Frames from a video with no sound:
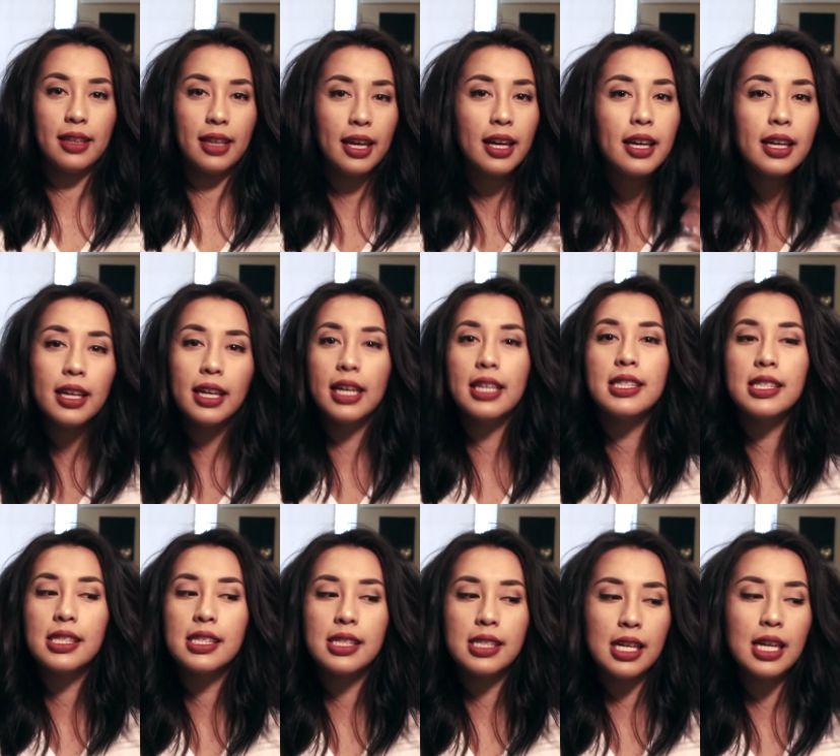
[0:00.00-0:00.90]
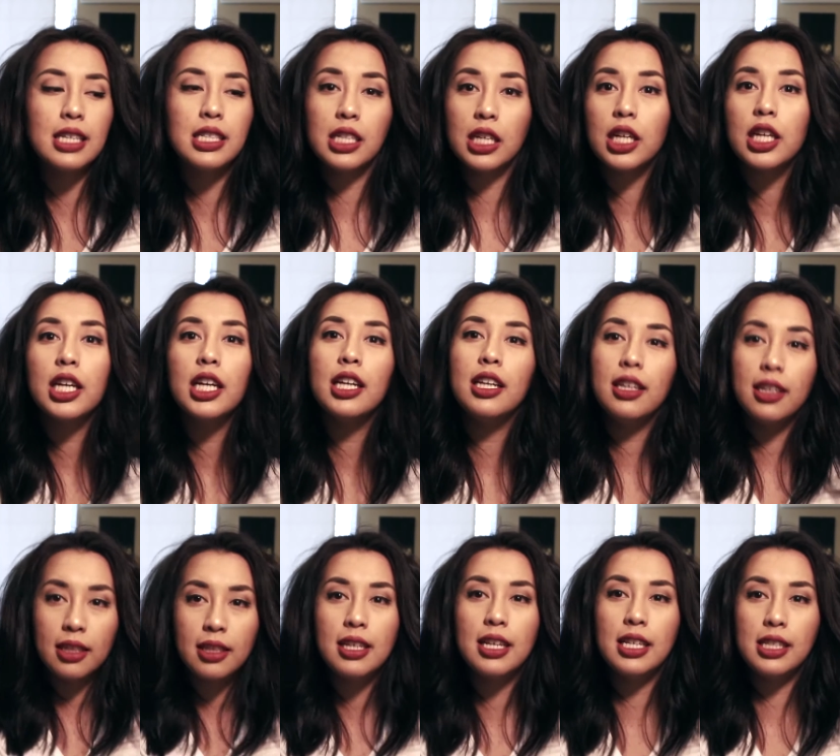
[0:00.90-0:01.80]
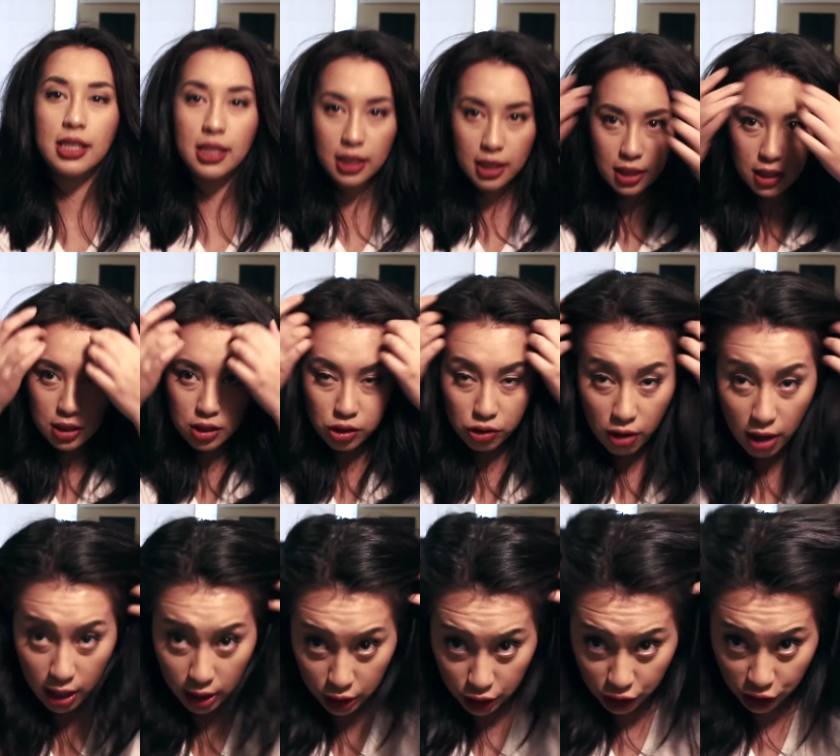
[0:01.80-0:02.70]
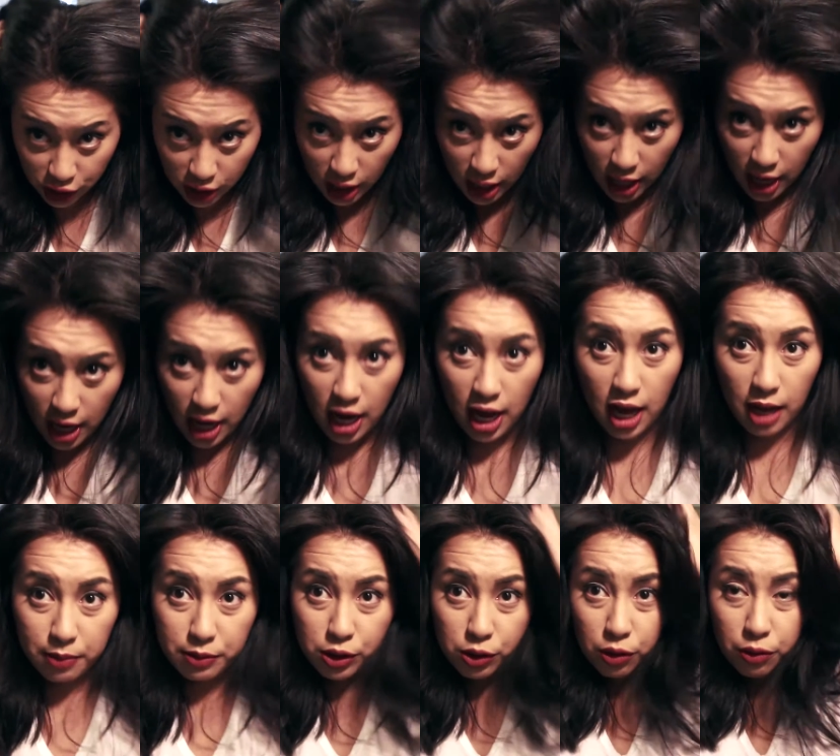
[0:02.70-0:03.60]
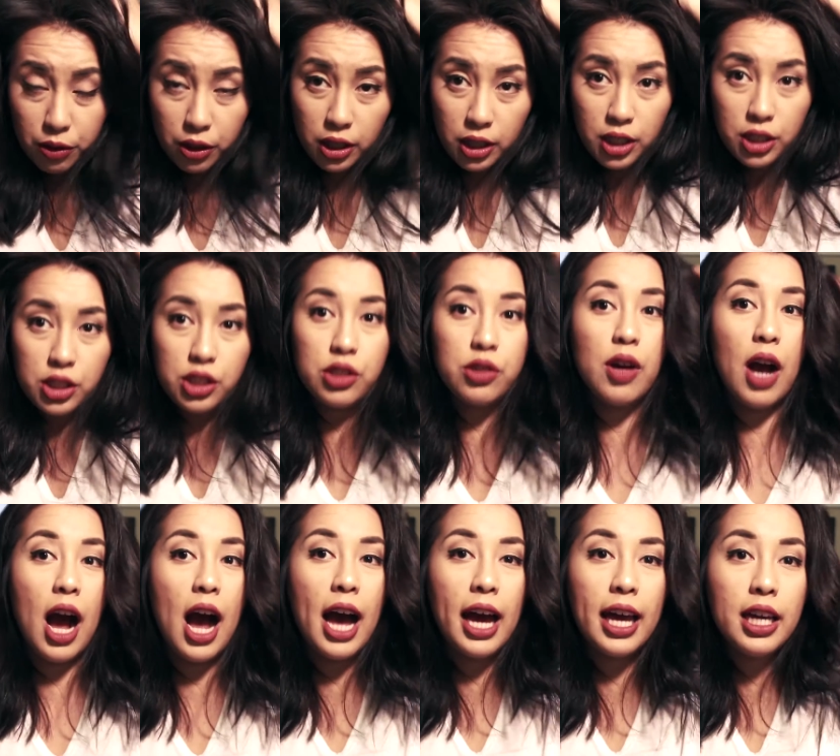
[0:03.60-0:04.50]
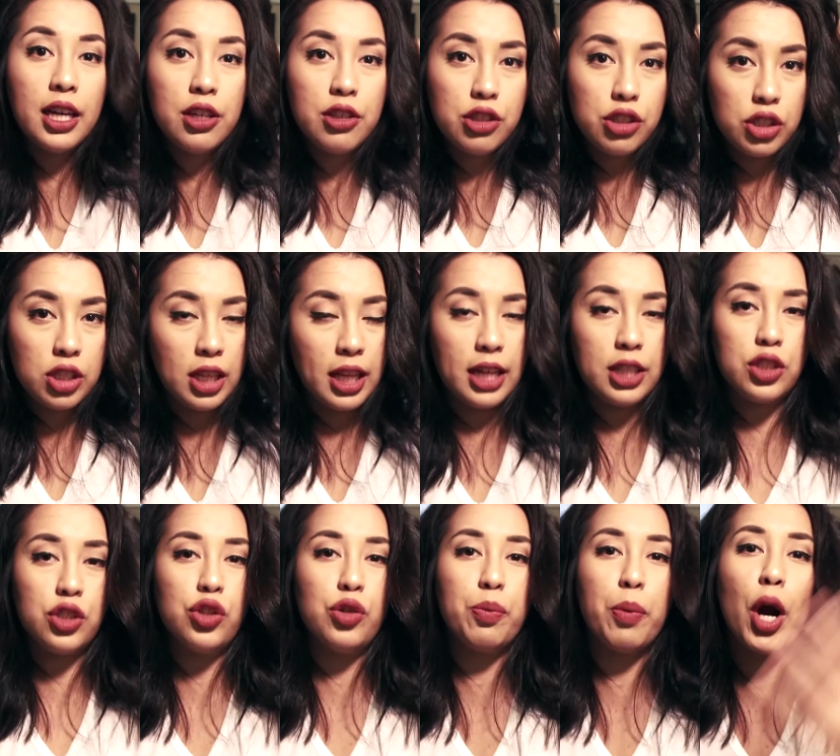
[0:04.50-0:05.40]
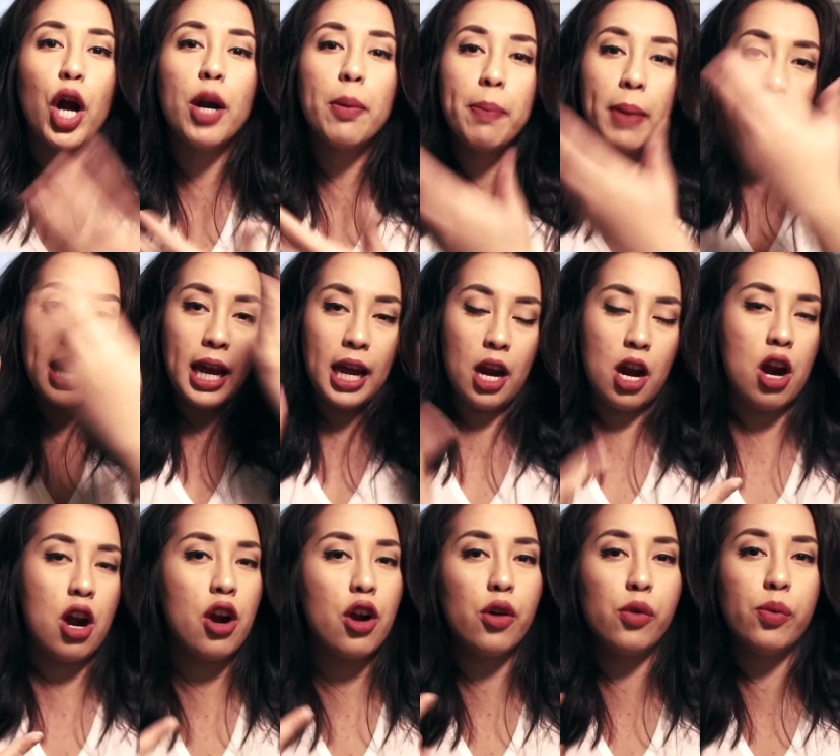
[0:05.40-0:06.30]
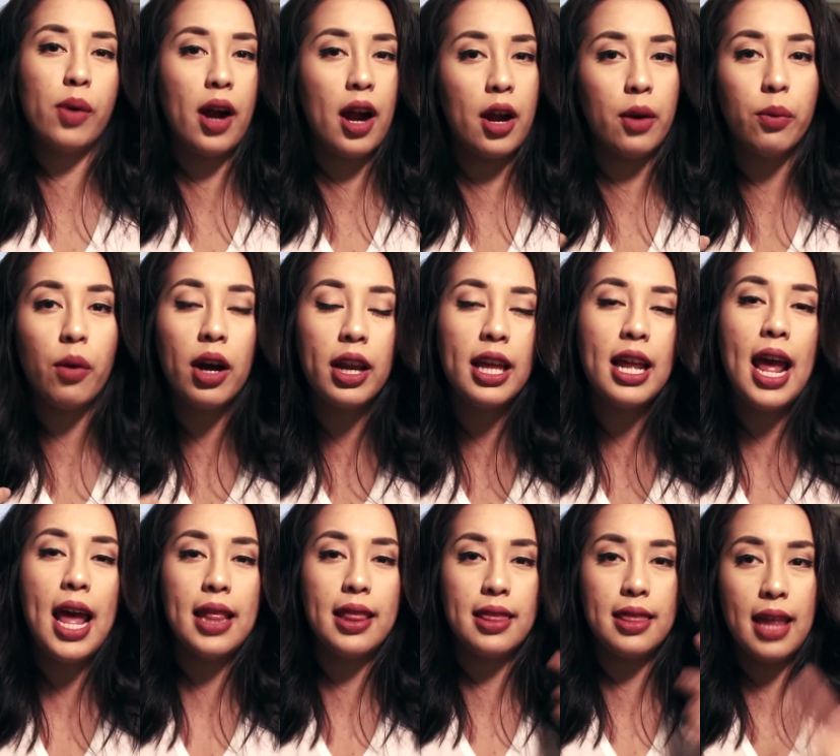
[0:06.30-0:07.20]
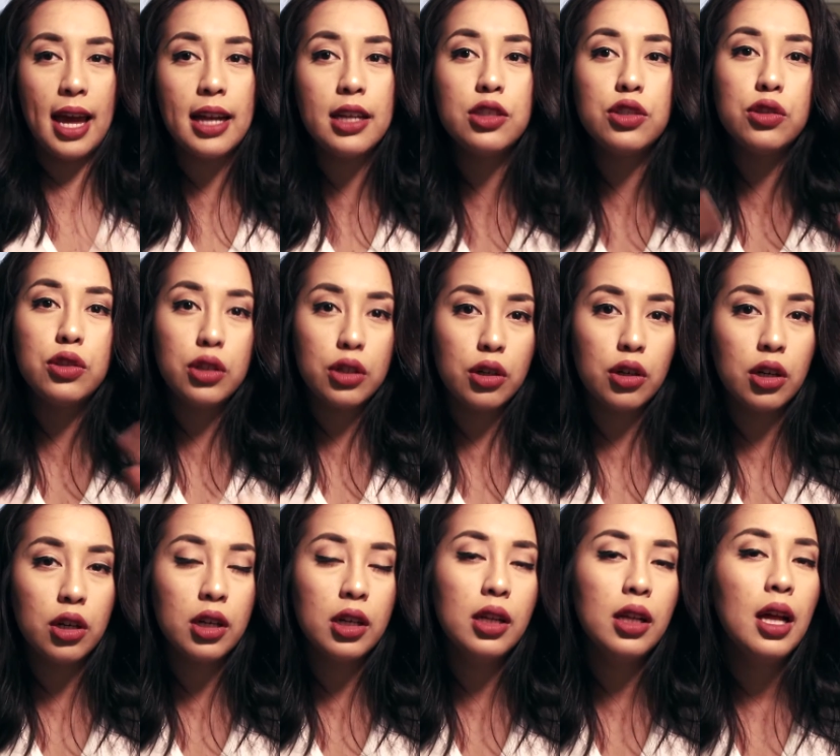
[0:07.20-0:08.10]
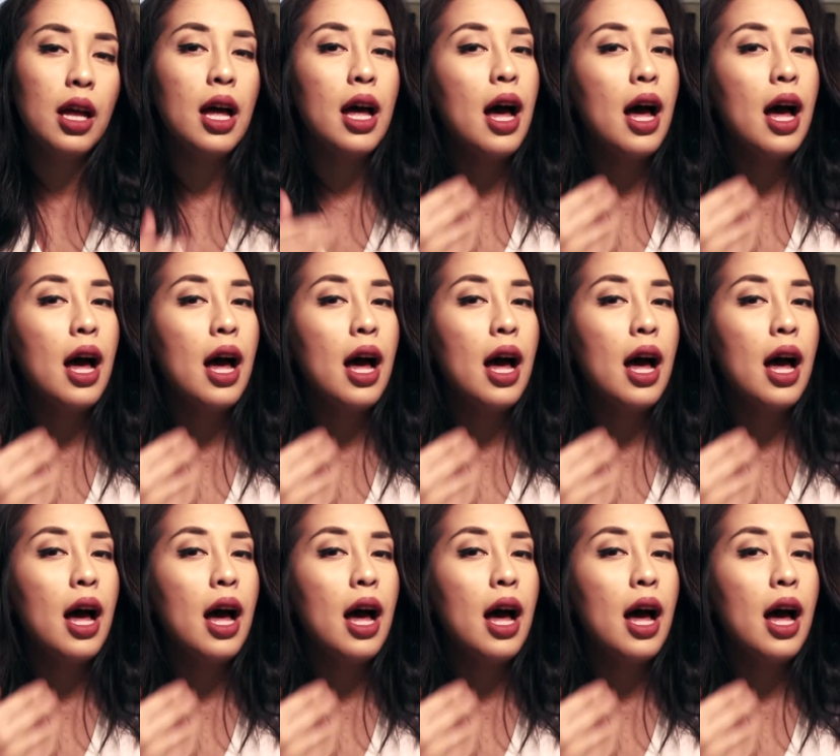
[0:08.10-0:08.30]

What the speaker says: Like, it's a good scrunch. So what we're gonna do, I usually like to part my hair where I want it and then do the curl.